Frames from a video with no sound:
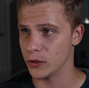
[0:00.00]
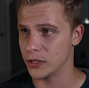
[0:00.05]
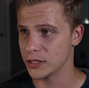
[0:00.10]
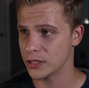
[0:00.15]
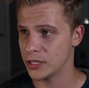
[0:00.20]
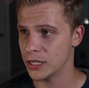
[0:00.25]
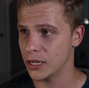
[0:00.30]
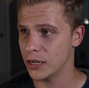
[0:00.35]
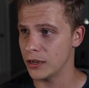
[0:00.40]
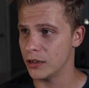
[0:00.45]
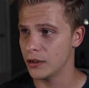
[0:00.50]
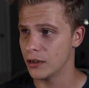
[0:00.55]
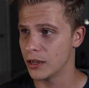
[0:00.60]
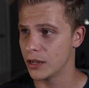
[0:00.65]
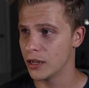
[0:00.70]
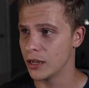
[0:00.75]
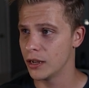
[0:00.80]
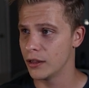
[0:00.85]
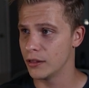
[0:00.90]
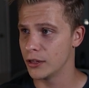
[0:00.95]
we see
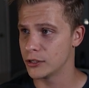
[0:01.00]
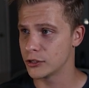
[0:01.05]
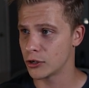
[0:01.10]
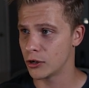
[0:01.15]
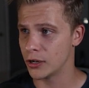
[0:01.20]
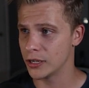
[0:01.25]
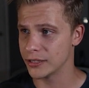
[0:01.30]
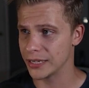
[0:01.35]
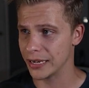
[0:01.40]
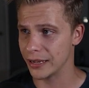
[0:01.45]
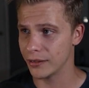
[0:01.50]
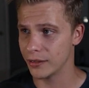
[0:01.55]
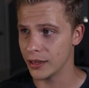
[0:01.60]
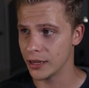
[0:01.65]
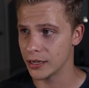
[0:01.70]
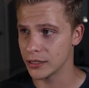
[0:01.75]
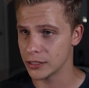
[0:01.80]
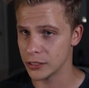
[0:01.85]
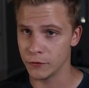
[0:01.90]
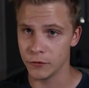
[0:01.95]
the chart is like
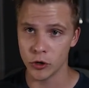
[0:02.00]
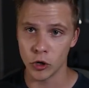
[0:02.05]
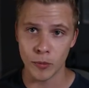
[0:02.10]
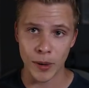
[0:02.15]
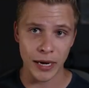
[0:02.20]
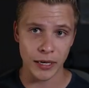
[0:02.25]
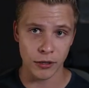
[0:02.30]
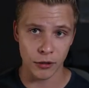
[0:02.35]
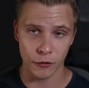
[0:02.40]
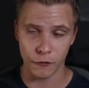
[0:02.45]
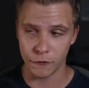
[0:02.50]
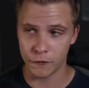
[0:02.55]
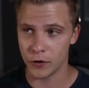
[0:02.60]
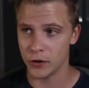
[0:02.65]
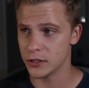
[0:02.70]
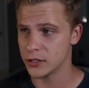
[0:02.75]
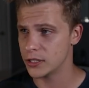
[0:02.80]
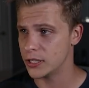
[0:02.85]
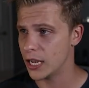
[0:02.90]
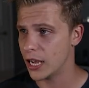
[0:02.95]
this, if we go back to the
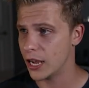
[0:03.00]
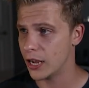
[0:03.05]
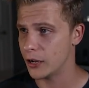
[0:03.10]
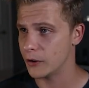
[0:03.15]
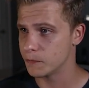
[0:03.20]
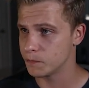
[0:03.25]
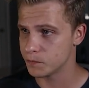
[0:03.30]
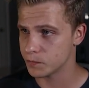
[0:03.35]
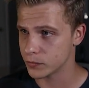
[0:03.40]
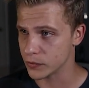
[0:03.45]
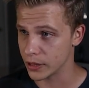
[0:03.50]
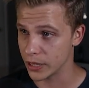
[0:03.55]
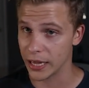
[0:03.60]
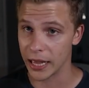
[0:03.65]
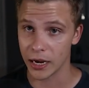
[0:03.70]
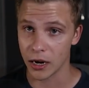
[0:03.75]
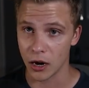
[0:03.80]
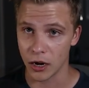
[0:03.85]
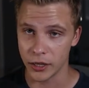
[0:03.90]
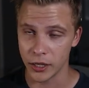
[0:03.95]
first day that
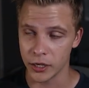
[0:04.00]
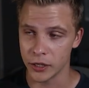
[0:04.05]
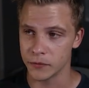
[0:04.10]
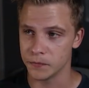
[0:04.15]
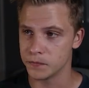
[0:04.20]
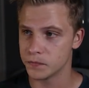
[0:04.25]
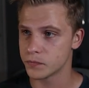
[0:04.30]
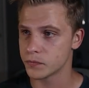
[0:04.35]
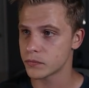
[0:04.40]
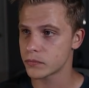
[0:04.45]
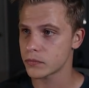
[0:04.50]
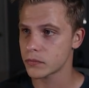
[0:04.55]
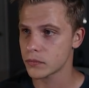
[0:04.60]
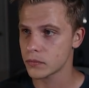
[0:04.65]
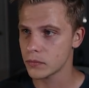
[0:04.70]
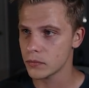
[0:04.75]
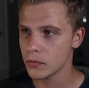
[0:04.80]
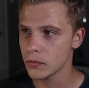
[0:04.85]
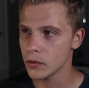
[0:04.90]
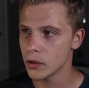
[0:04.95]
I got in,
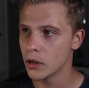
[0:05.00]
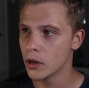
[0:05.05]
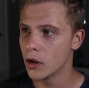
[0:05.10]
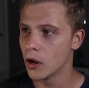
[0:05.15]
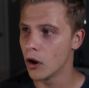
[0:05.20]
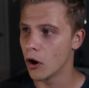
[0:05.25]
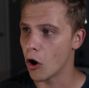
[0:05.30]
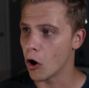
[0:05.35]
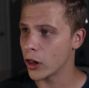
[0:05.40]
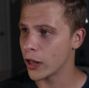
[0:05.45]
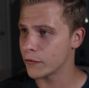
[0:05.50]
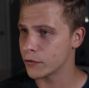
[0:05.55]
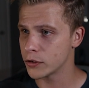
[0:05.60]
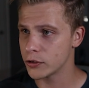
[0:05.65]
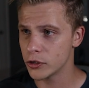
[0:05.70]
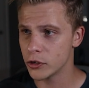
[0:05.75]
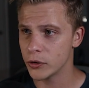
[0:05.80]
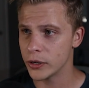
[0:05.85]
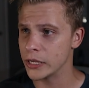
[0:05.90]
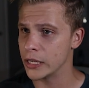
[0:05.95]
all you have to
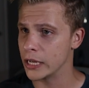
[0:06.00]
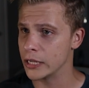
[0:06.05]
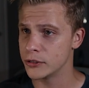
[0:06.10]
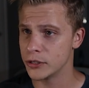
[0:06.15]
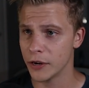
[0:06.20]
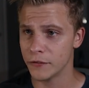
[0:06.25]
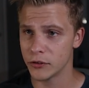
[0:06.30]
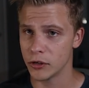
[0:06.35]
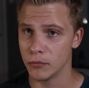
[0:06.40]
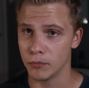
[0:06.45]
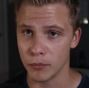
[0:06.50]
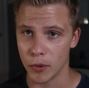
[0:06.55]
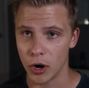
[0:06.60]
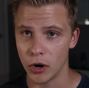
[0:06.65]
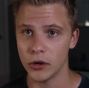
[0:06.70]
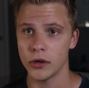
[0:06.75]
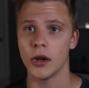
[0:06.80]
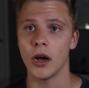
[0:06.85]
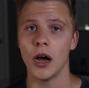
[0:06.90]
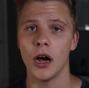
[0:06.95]
do is you have to
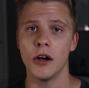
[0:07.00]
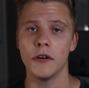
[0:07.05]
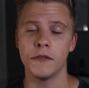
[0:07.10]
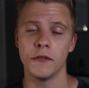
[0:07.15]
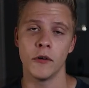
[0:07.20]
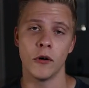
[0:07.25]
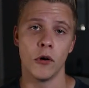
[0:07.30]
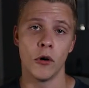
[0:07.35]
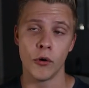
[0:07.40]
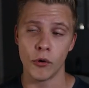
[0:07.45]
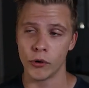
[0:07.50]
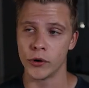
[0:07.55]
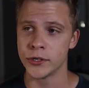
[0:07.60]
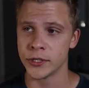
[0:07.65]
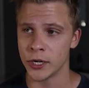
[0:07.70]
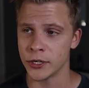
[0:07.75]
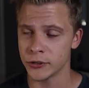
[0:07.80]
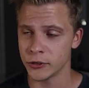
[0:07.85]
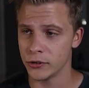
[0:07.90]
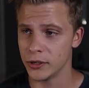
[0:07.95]
mark off
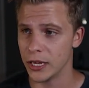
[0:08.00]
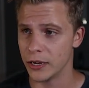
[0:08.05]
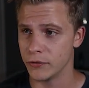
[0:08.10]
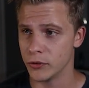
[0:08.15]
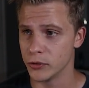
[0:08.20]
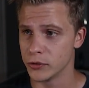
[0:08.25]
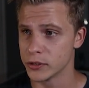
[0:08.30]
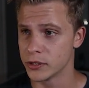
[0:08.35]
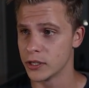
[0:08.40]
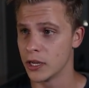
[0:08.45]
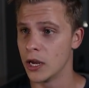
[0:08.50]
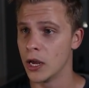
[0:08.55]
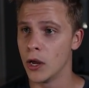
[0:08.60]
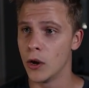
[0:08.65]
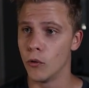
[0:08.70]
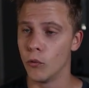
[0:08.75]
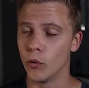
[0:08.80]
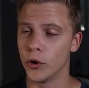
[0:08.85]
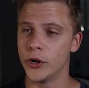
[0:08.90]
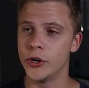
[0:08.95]
horizontal levels
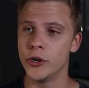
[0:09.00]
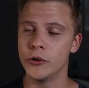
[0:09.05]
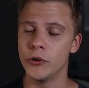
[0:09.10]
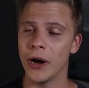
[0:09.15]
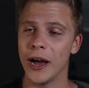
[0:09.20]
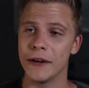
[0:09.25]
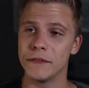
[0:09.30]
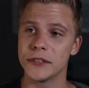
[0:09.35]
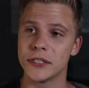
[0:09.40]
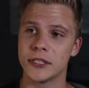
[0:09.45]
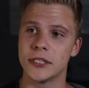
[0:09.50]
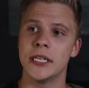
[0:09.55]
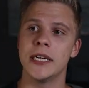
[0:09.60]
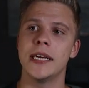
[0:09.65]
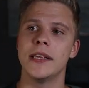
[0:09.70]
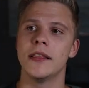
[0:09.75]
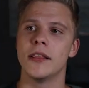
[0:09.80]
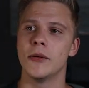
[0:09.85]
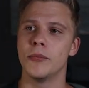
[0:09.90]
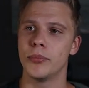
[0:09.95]
where you have
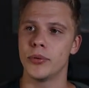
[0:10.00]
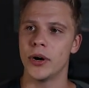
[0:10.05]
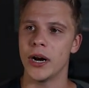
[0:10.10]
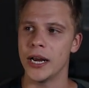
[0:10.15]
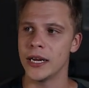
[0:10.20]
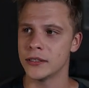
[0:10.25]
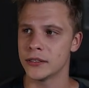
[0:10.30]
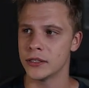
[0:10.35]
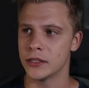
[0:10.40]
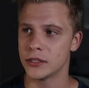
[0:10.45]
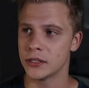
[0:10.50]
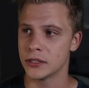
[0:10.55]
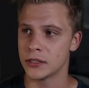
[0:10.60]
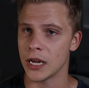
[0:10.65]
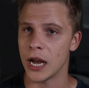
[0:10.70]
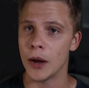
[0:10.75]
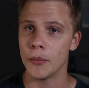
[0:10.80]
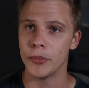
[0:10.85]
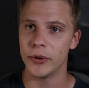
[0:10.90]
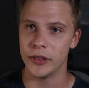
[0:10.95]
seen the price
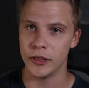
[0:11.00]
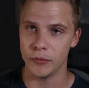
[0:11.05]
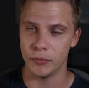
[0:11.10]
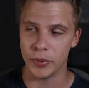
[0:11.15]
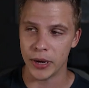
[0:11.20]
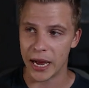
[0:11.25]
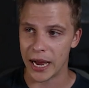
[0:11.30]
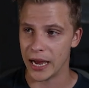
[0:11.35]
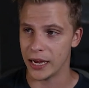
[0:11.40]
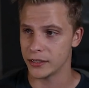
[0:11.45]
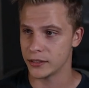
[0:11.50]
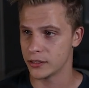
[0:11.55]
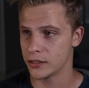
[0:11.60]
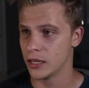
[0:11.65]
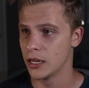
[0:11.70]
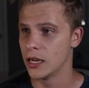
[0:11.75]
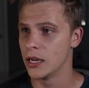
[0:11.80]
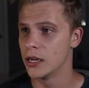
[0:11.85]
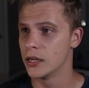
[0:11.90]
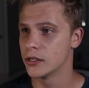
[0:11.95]
stop in the past.
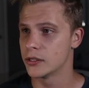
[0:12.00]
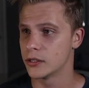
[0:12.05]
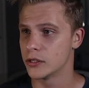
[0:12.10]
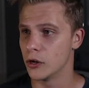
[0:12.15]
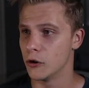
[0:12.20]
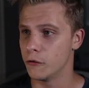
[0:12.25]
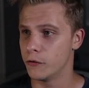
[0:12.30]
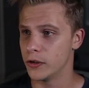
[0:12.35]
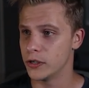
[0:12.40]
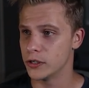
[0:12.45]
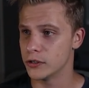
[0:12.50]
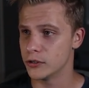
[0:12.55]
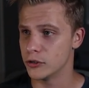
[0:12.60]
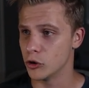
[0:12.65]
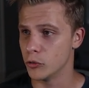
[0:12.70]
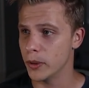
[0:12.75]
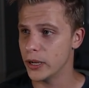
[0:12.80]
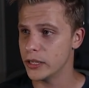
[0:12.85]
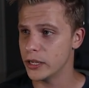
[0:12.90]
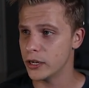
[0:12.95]
So if we just
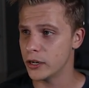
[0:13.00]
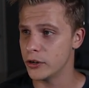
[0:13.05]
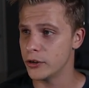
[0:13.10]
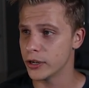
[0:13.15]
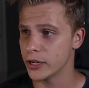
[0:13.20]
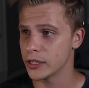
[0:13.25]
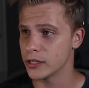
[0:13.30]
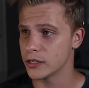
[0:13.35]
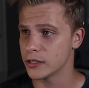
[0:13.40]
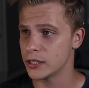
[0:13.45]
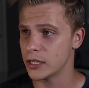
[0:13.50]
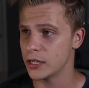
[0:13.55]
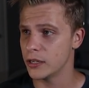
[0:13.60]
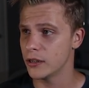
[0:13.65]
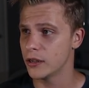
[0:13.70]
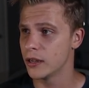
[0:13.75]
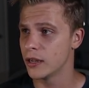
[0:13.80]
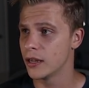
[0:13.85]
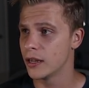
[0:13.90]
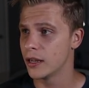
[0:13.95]
zoom in here, you can
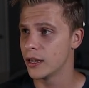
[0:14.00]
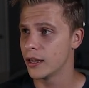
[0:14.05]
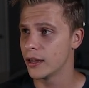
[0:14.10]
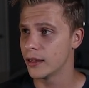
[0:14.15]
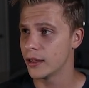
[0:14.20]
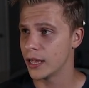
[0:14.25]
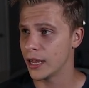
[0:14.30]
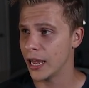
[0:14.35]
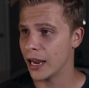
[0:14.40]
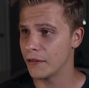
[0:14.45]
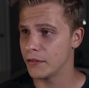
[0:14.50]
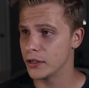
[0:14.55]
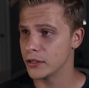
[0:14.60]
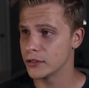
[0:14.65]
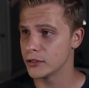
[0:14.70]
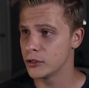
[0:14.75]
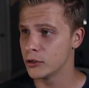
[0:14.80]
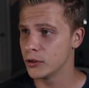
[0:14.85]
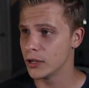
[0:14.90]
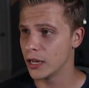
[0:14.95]
see that I have
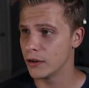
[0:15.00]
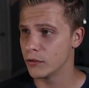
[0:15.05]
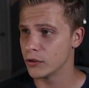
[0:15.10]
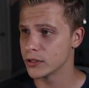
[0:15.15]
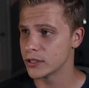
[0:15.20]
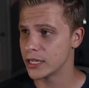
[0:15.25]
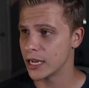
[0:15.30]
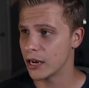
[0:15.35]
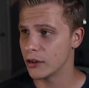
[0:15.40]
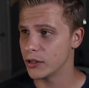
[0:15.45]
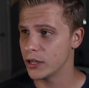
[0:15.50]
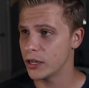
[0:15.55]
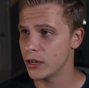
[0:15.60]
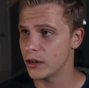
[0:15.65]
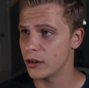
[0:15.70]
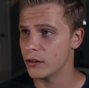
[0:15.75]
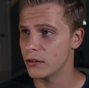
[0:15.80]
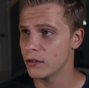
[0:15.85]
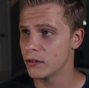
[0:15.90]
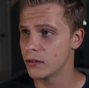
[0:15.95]
these two levels down
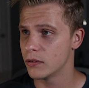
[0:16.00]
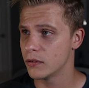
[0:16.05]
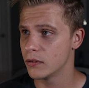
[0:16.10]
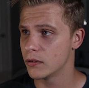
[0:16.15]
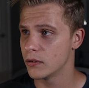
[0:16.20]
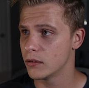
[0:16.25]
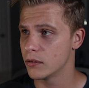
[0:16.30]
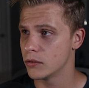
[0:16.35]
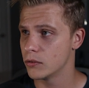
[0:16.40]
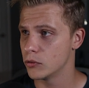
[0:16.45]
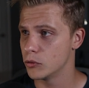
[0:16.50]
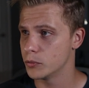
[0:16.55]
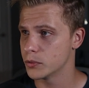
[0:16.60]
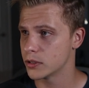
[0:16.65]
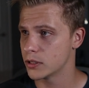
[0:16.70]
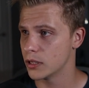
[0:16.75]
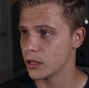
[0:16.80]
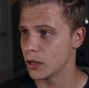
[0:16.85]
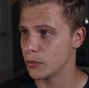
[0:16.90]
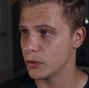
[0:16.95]
here. Oops,
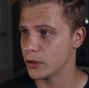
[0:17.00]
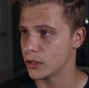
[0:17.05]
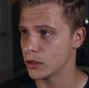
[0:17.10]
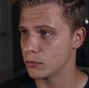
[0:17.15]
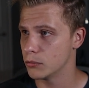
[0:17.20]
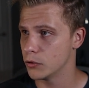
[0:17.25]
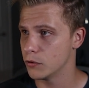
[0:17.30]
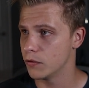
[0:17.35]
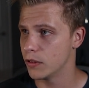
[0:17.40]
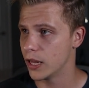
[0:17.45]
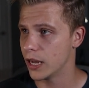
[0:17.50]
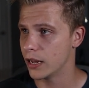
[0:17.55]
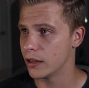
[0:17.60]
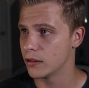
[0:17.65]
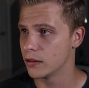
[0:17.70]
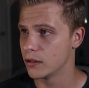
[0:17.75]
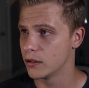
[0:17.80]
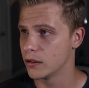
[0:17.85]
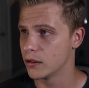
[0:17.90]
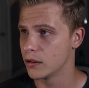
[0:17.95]
did not mean to move
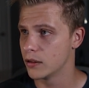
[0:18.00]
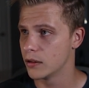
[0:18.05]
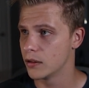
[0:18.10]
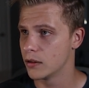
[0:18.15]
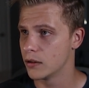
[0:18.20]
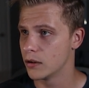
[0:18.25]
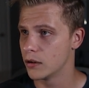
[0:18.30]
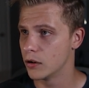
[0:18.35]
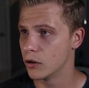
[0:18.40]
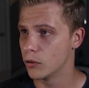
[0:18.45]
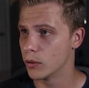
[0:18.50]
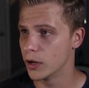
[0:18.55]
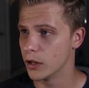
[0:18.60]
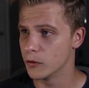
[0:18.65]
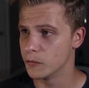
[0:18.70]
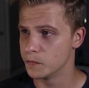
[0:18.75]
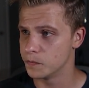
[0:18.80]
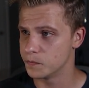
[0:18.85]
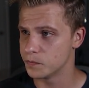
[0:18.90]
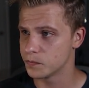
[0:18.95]
that. Oh
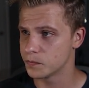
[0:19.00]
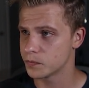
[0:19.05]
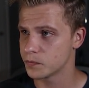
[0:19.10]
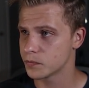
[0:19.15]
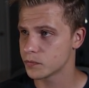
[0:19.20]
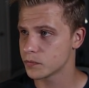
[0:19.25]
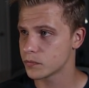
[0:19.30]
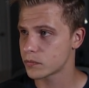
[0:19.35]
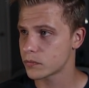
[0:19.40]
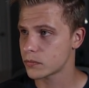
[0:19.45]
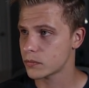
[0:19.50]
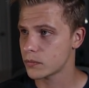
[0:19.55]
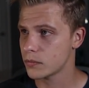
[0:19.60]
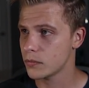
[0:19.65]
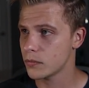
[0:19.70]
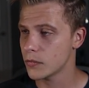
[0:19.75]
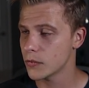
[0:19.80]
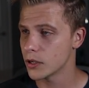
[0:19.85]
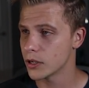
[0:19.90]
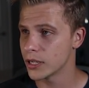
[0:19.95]
well.
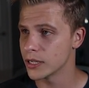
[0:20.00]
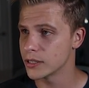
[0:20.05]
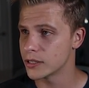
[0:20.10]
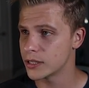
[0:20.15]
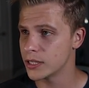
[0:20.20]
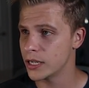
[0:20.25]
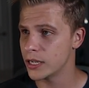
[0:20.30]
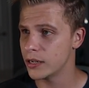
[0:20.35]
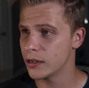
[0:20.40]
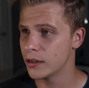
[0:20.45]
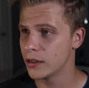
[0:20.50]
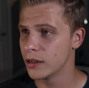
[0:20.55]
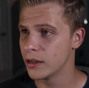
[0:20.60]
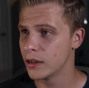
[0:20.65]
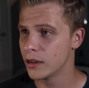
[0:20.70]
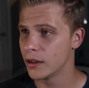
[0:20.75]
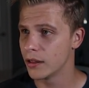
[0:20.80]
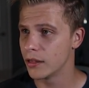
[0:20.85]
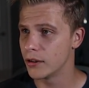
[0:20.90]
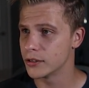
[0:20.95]
You can see
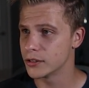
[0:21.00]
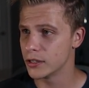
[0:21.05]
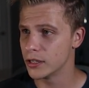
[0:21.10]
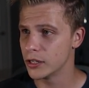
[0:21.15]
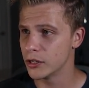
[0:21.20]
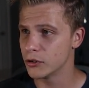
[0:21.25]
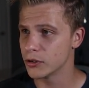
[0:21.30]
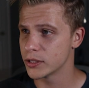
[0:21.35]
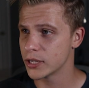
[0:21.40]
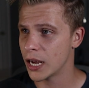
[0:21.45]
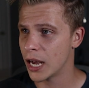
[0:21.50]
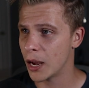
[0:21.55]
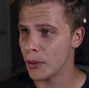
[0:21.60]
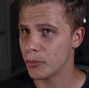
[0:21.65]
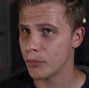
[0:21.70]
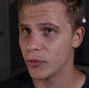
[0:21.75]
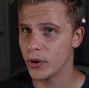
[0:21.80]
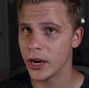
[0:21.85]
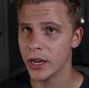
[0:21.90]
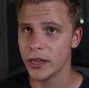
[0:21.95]
there's a little
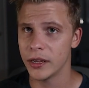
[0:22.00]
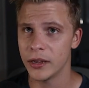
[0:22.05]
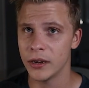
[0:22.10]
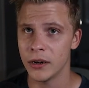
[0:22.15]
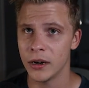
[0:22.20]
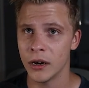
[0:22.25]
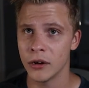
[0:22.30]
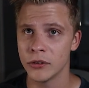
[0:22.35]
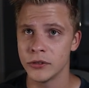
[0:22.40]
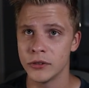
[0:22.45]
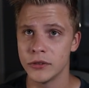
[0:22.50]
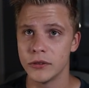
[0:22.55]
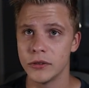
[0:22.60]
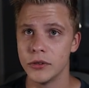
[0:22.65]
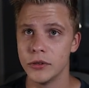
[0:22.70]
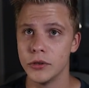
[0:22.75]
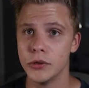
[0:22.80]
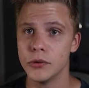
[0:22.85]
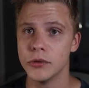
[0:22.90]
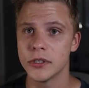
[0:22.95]
top right here. I'll
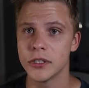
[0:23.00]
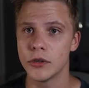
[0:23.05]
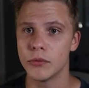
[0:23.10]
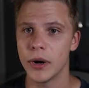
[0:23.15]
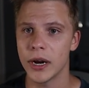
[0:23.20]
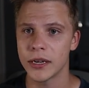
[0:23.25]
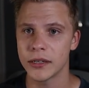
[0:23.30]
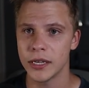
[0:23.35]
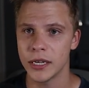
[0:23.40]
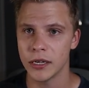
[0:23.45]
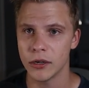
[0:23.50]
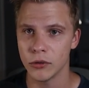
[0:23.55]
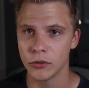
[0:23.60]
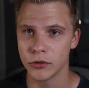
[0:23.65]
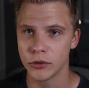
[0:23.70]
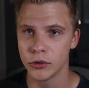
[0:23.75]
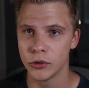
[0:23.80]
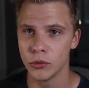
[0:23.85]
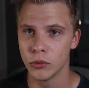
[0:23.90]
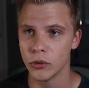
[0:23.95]
use the rectangle
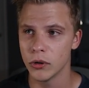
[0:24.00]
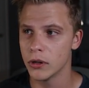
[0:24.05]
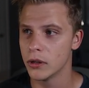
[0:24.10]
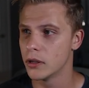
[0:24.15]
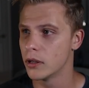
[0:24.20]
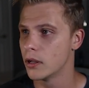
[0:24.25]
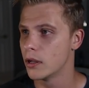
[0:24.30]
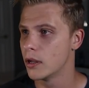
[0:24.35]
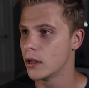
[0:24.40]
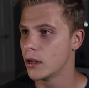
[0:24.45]
tool